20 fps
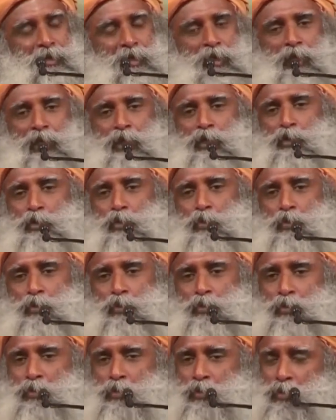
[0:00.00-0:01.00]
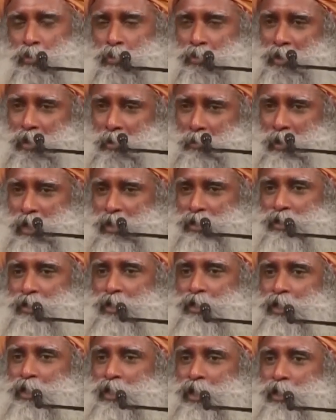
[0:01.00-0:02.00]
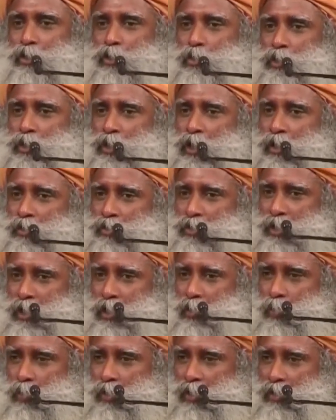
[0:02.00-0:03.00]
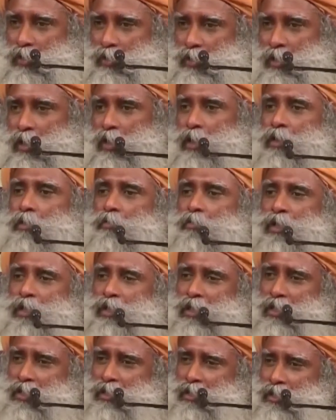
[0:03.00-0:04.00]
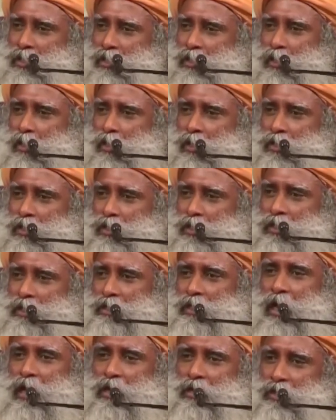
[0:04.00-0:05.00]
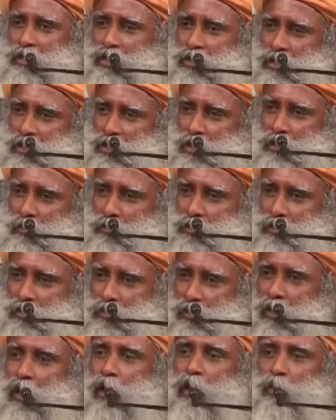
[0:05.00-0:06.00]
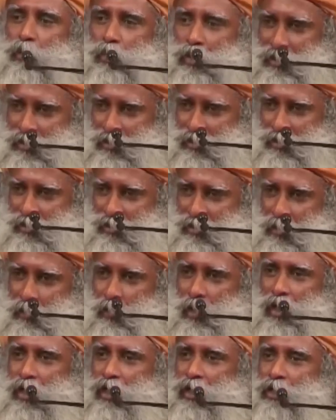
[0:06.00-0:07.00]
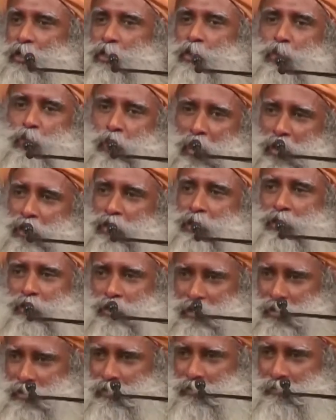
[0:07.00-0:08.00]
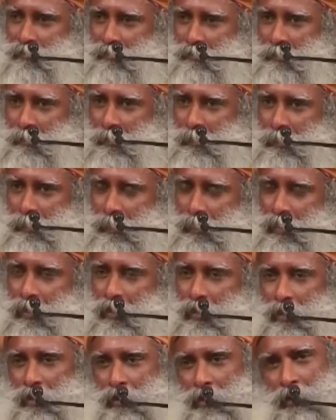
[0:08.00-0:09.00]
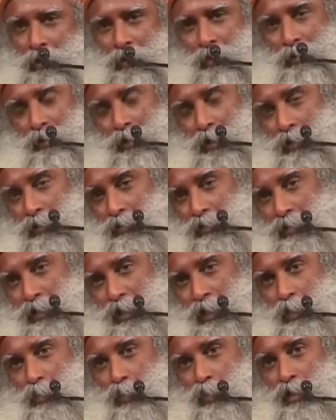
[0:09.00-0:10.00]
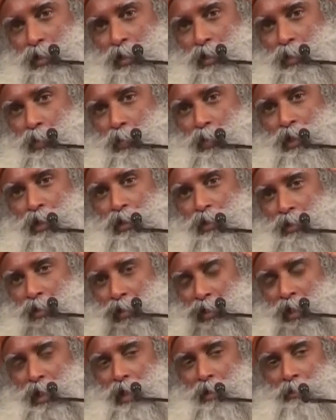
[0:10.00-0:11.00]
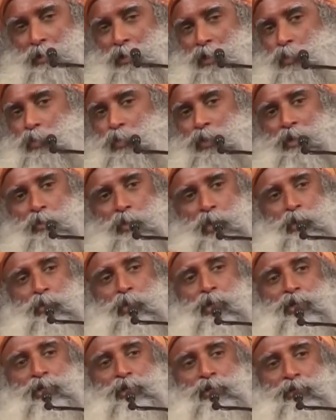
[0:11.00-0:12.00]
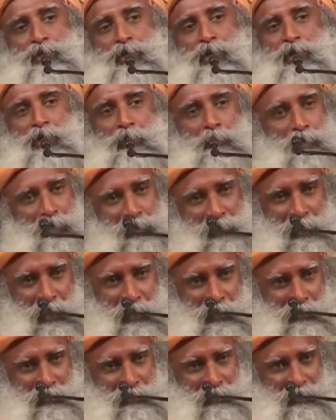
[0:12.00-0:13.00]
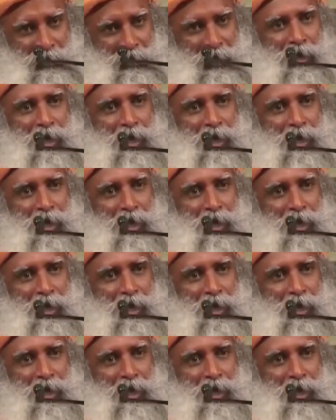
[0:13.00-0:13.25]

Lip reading: He can do the best that he can do with the outside world, but the interiority is undisturbed, always the way you want it. The outside world will not happen the way we want it 100%.